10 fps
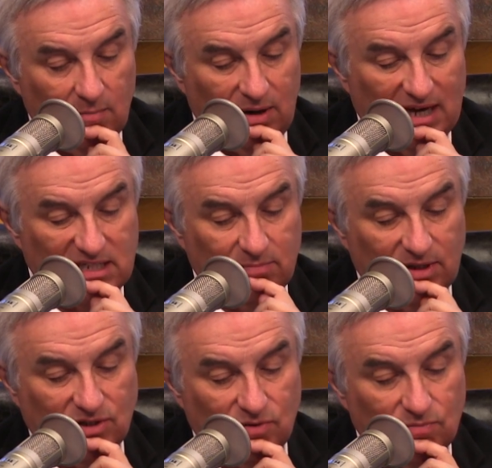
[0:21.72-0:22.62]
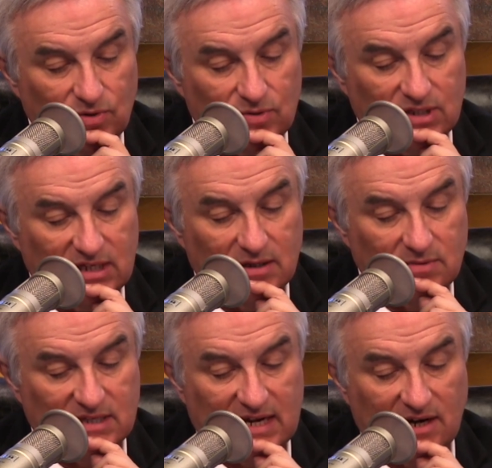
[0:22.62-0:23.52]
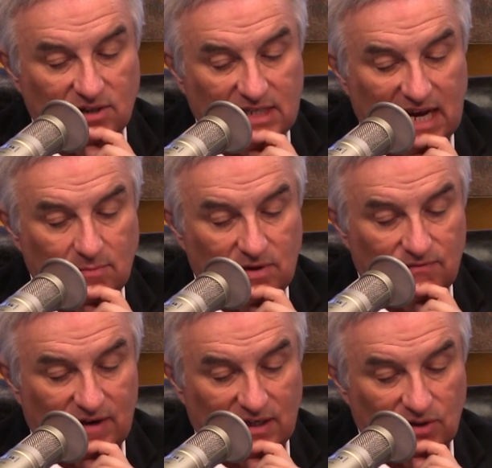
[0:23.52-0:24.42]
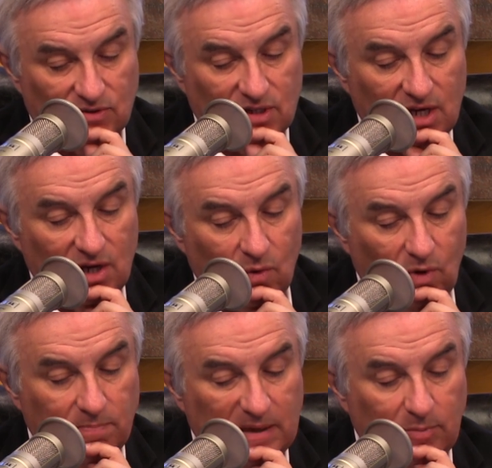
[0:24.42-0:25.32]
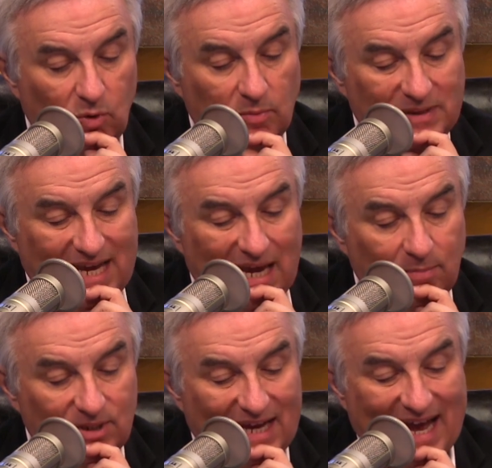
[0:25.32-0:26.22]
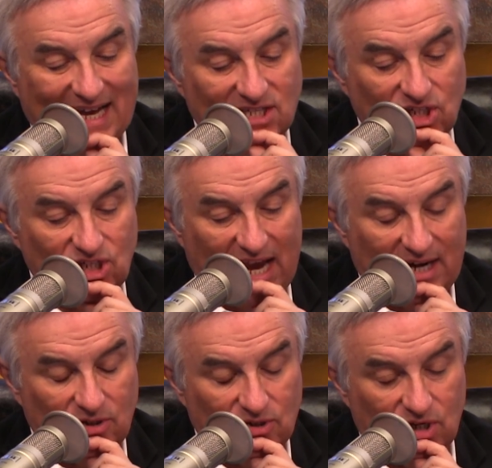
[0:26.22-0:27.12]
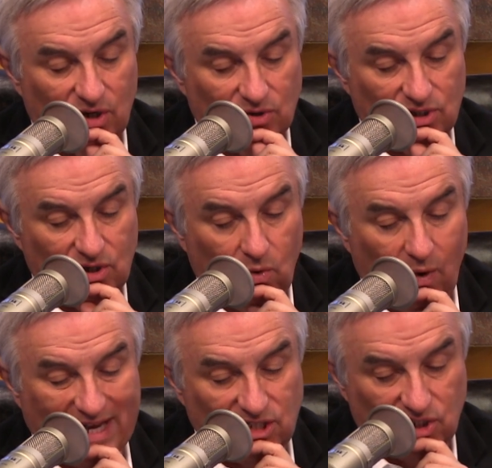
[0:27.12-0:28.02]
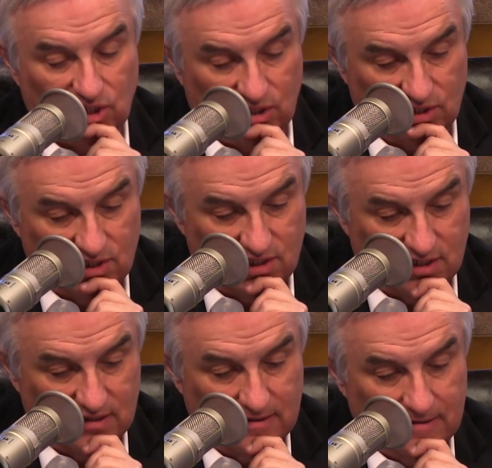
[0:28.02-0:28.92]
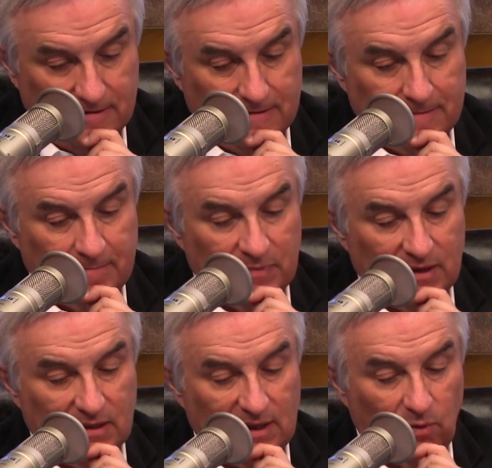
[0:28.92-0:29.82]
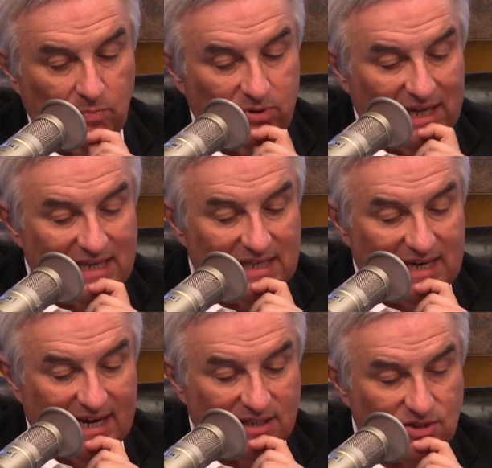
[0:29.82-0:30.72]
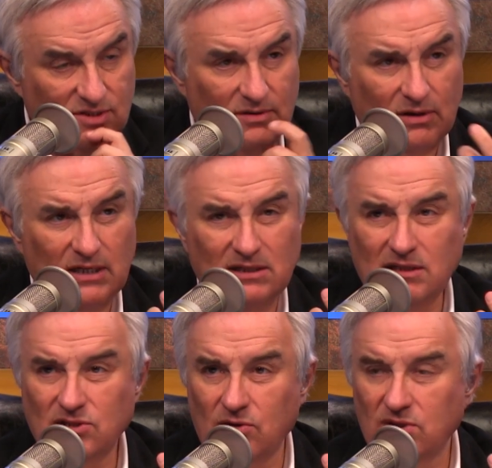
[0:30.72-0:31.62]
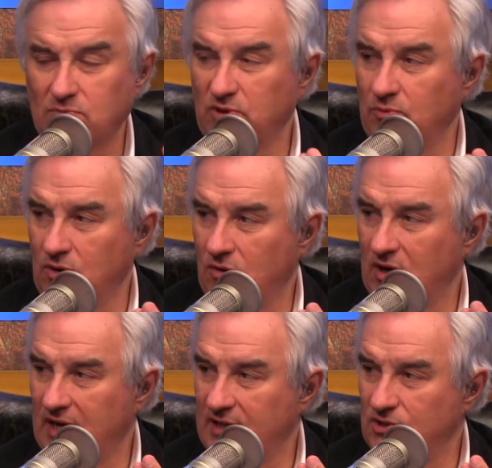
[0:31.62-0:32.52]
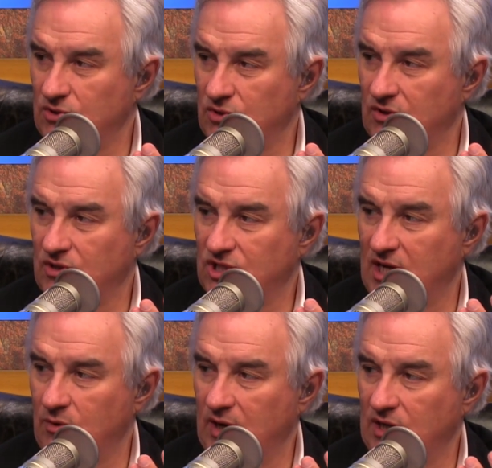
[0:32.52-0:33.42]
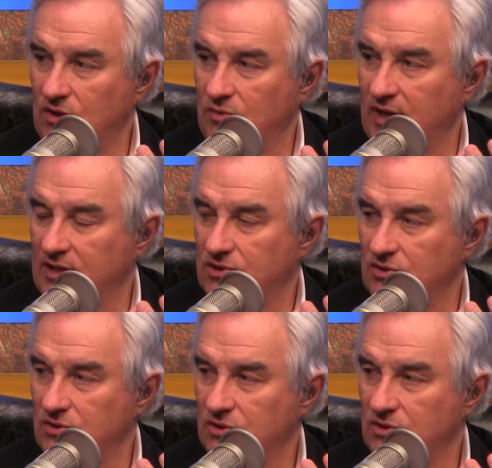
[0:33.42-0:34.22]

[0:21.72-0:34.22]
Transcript: possibly to museums and entertainment venues where people will be able to ask Shatner's ghost questions they will play the answers. So it's pre-recorded answers, or they're generating new answers. They're